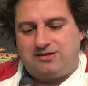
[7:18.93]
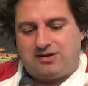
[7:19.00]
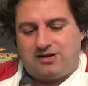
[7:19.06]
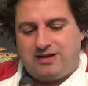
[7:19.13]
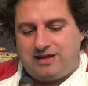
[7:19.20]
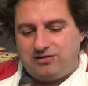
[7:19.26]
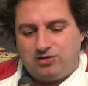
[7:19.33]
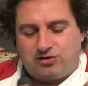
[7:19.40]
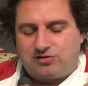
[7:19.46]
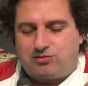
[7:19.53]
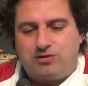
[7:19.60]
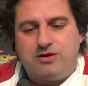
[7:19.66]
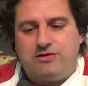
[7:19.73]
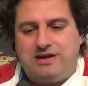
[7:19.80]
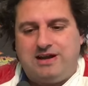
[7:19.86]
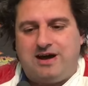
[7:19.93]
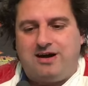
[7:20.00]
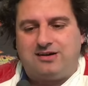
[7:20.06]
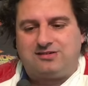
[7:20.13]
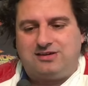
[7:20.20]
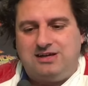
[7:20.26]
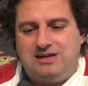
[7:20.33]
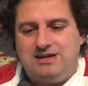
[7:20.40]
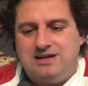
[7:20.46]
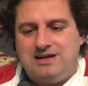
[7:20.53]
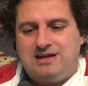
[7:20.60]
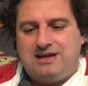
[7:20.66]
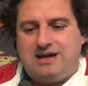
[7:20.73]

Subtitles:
So that looks really nasty.